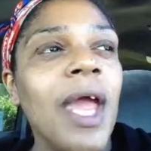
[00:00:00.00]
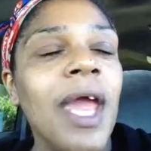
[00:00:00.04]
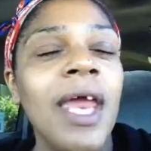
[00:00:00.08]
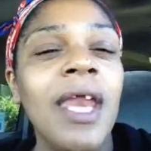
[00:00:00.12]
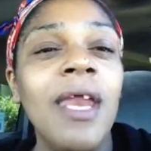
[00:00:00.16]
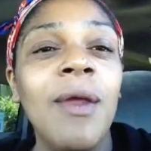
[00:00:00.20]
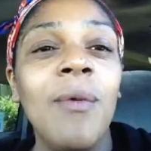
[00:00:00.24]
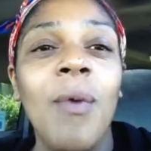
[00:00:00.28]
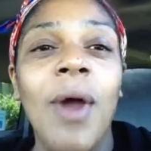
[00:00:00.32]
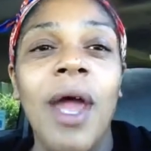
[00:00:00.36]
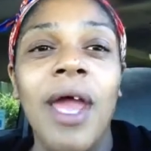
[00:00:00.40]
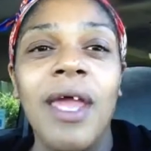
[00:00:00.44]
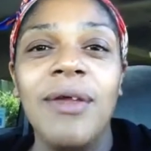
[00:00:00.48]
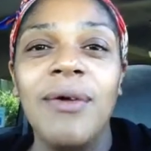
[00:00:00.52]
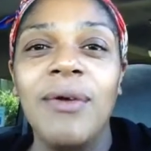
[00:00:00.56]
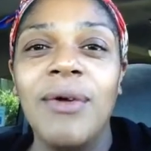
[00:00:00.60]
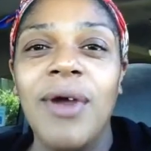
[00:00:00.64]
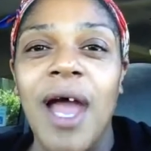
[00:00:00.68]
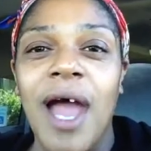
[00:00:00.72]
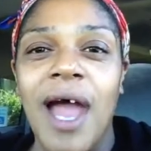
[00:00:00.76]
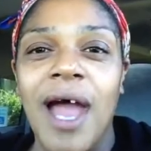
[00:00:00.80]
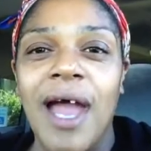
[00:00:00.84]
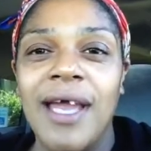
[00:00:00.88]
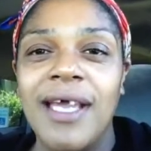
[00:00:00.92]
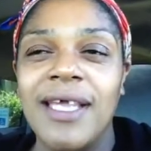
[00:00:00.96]
Anyway, you
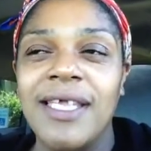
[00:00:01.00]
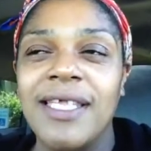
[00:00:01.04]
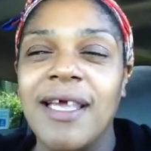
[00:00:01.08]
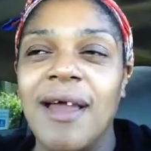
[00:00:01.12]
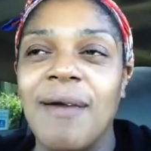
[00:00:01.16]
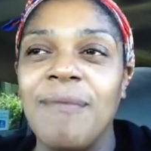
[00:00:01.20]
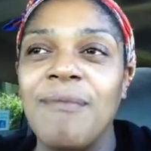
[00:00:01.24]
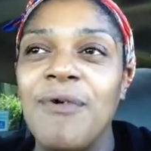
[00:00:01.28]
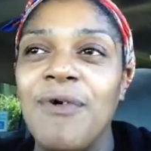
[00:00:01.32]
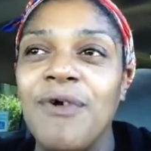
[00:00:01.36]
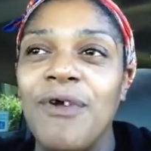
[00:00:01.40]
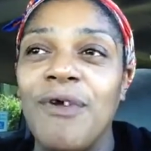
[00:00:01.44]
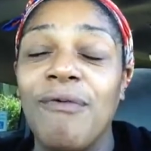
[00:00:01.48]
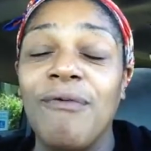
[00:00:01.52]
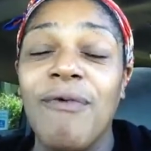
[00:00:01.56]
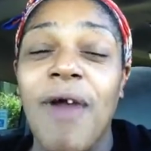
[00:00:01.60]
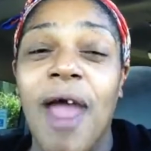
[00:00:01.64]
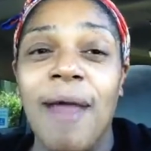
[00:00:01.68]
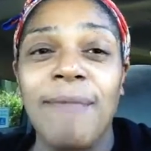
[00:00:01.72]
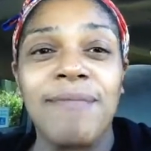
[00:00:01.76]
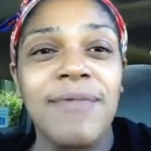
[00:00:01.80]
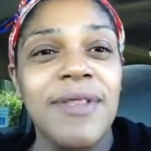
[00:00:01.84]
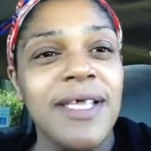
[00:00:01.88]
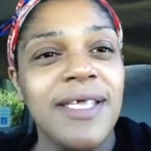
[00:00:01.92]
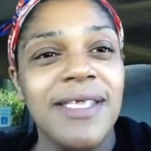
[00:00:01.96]
guys, I'm going to
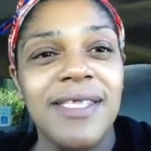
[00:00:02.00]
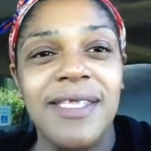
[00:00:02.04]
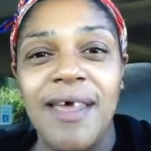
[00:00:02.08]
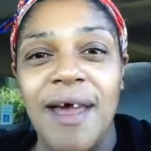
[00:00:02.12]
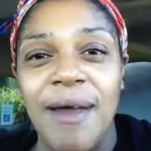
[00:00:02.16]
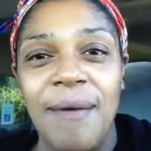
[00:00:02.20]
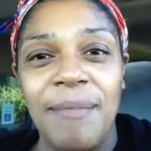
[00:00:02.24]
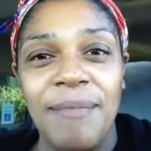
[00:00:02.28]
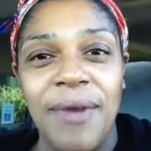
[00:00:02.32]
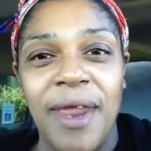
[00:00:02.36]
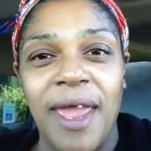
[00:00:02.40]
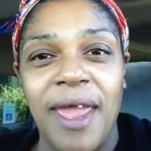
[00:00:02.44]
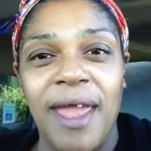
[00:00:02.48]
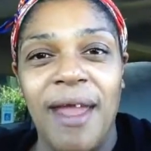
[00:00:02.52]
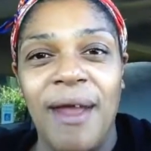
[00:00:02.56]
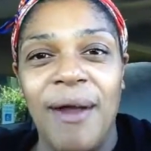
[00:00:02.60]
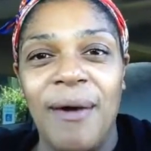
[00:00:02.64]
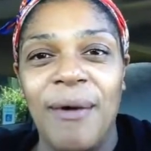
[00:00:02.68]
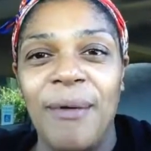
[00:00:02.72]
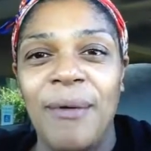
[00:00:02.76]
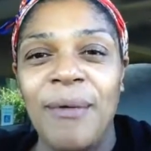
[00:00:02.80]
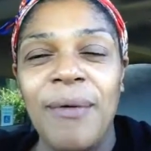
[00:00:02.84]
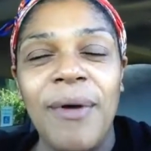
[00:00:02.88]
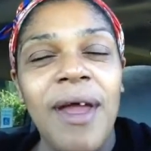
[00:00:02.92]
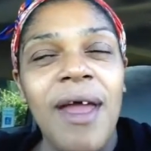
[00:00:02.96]
wrap this up
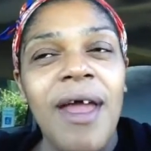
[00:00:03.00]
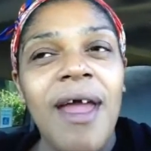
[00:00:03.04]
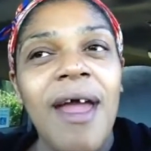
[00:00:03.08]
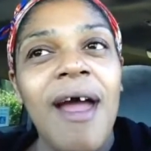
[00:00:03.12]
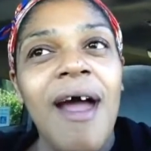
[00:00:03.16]
now,